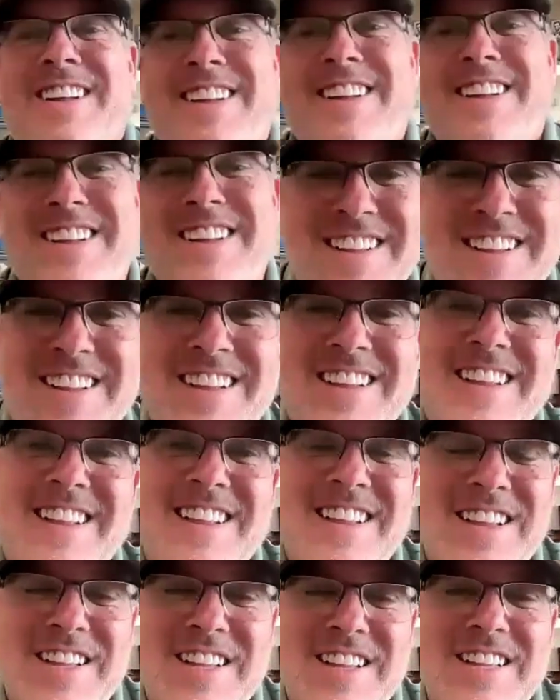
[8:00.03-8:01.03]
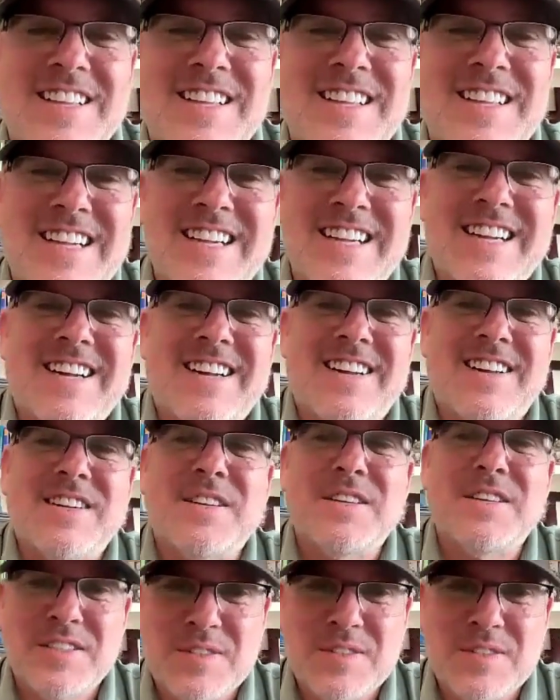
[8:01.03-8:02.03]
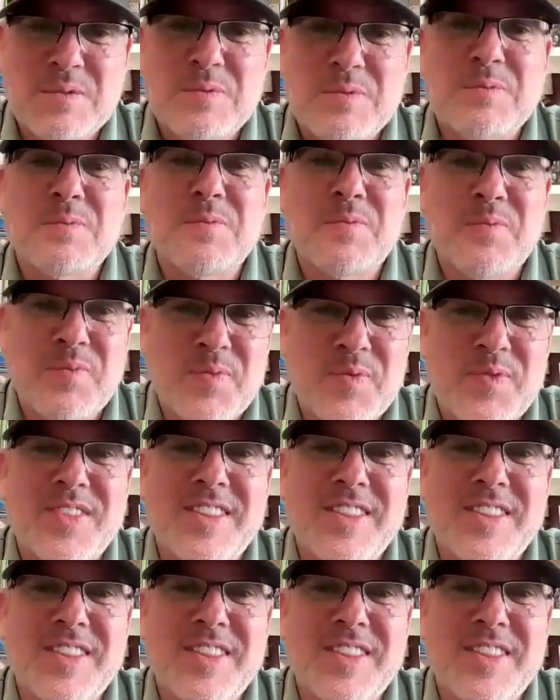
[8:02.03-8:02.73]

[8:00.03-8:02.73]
which is their energy field, their force field.